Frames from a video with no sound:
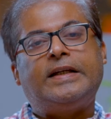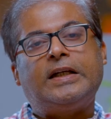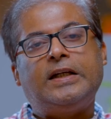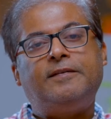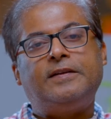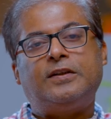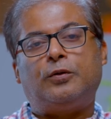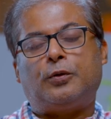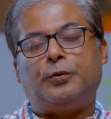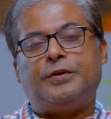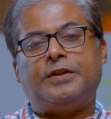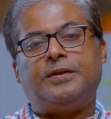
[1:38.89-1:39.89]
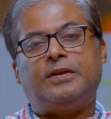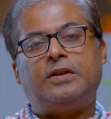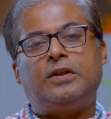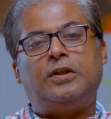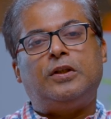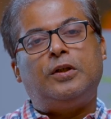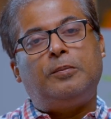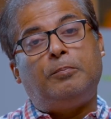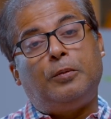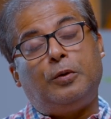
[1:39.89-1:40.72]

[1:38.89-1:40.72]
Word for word: and relieving the occlusion.